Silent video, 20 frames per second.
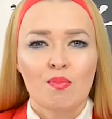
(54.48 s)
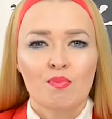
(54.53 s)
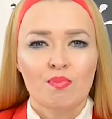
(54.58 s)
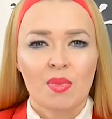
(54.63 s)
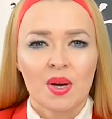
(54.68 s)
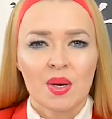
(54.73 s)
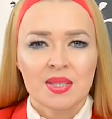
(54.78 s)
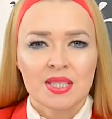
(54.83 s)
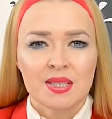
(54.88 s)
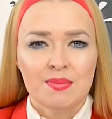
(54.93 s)

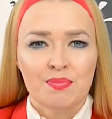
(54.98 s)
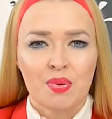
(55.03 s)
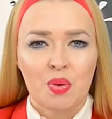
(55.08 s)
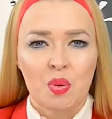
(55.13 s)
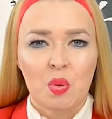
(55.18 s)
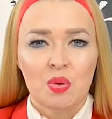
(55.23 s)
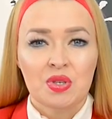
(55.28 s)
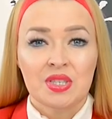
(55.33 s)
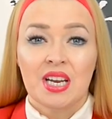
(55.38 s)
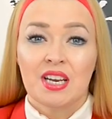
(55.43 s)
most
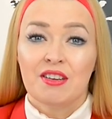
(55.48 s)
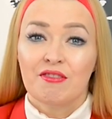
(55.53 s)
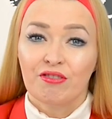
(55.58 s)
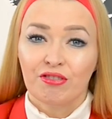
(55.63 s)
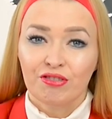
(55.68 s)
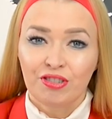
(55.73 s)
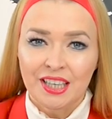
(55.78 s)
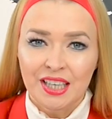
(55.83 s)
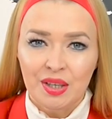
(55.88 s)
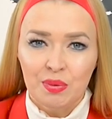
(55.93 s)
important and
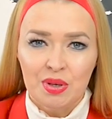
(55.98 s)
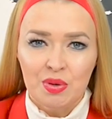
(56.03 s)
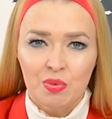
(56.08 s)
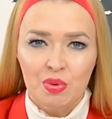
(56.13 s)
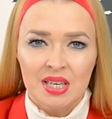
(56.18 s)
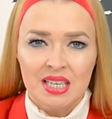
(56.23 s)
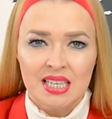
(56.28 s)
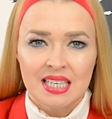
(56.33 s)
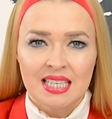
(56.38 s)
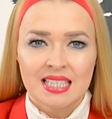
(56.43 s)
frequent
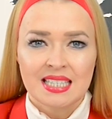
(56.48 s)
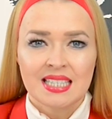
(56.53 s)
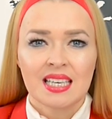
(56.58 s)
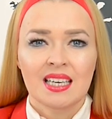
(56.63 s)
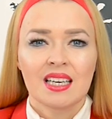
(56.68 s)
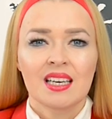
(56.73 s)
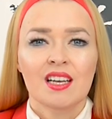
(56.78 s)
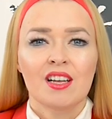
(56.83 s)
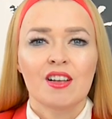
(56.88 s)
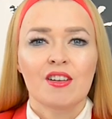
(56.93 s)
words
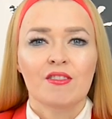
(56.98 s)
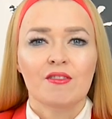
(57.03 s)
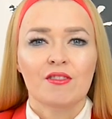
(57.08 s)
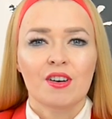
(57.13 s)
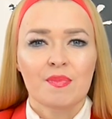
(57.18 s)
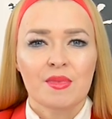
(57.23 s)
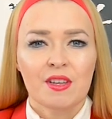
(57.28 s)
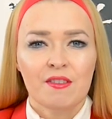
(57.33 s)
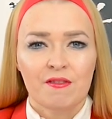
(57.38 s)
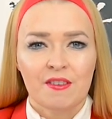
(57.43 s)

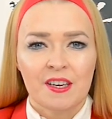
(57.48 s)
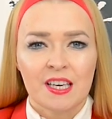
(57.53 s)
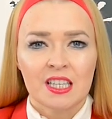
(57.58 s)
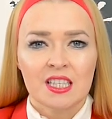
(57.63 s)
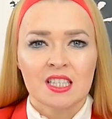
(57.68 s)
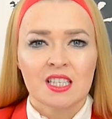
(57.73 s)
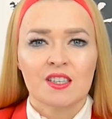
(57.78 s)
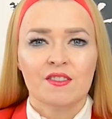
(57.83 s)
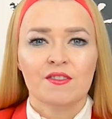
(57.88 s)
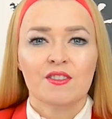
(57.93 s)
from the
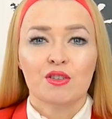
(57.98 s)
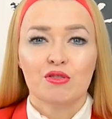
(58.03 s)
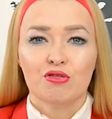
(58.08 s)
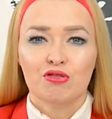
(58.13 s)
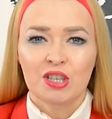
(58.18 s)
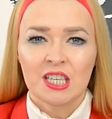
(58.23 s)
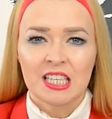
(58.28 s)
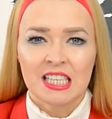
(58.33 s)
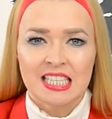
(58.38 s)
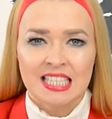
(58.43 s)
field of
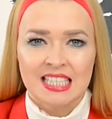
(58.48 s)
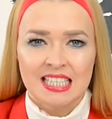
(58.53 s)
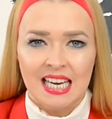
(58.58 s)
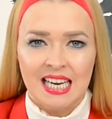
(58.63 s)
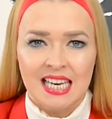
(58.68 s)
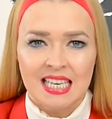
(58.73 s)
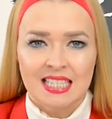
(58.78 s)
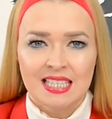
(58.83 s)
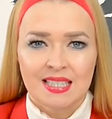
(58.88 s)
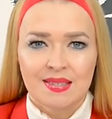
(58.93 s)
real
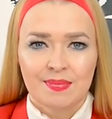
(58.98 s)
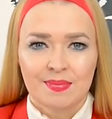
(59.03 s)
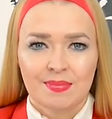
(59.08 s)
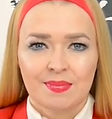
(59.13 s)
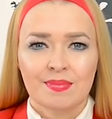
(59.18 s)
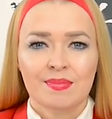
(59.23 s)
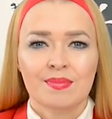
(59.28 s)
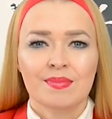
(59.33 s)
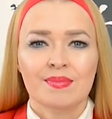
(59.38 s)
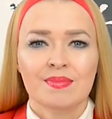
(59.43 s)
estate.
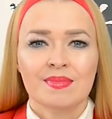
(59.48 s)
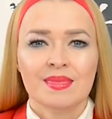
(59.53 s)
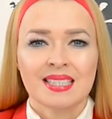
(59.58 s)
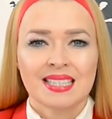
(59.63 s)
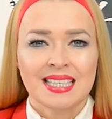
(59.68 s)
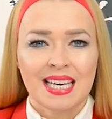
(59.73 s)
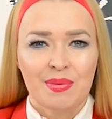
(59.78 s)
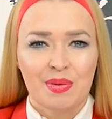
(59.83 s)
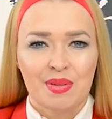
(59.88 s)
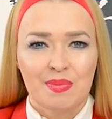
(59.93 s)

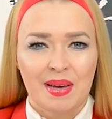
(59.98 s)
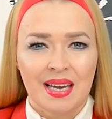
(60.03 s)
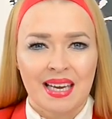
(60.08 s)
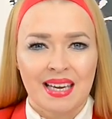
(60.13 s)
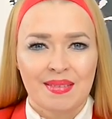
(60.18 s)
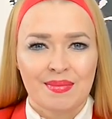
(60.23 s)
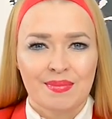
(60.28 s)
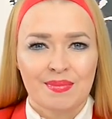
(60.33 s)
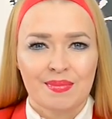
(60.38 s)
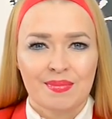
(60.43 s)
Stay with
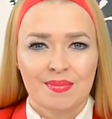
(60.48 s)
me.